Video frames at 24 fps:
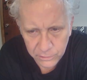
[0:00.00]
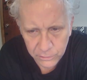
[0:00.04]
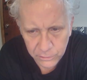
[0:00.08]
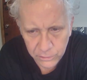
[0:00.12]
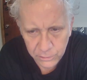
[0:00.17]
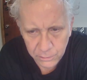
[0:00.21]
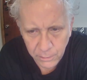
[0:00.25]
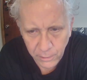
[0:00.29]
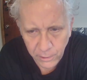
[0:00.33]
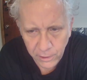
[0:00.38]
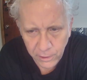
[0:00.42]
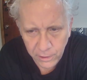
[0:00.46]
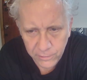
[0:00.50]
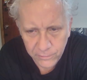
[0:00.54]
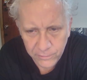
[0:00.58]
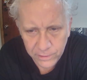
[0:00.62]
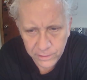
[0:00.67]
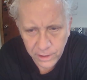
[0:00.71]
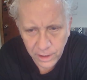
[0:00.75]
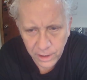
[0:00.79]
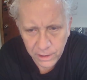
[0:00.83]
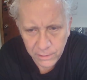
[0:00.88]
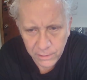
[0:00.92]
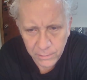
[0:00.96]
And this was part
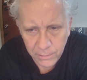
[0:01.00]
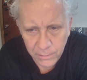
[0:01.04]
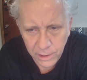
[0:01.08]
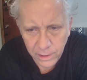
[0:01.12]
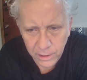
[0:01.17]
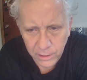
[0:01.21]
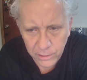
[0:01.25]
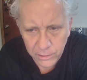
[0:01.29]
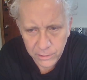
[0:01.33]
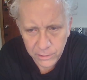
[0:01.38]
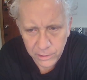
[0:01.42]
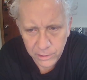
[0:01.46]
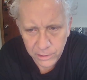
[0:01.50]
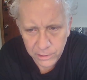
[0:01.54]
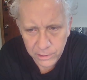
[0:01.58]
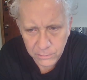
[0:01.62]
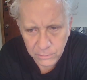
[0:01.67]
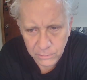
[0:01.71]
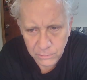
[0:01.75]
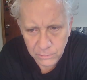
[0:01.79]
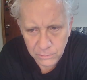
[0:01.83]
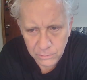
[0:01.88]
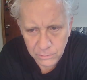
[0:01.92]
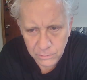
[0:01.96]
of a nightmare
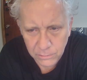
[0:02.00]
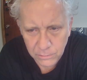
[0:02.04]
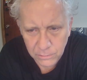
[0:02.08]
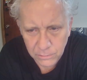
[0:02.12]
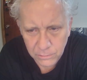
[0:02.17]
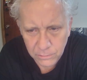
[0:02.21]
that